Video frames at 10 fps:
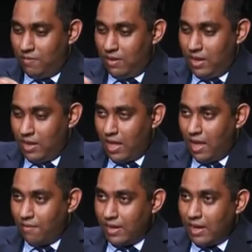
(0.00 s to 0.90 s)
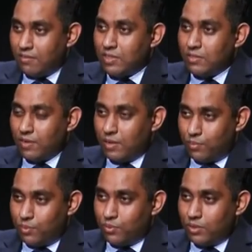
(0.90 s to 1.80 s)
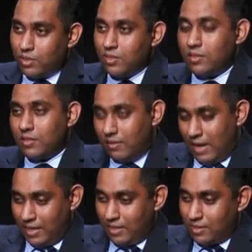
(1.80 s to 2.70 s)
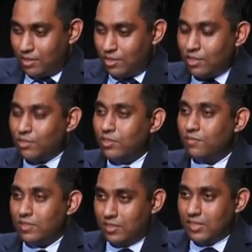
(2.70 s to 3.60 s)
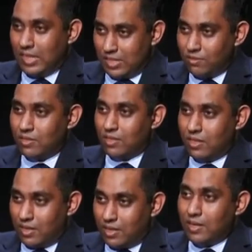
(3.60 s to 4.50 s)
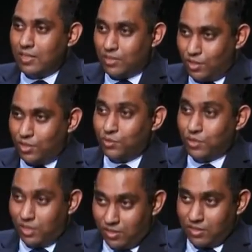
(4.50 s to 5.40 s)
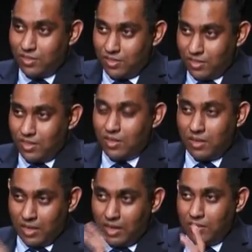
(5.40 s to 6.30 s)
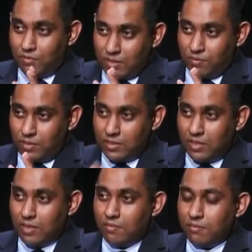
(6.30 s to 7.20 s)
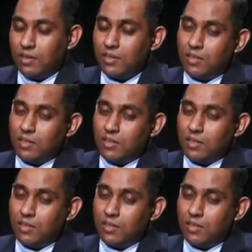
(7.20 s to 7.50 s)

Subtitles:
will have a diversified pool. They'll at least need to invest in 6 institutions. If it's a fixed income fund.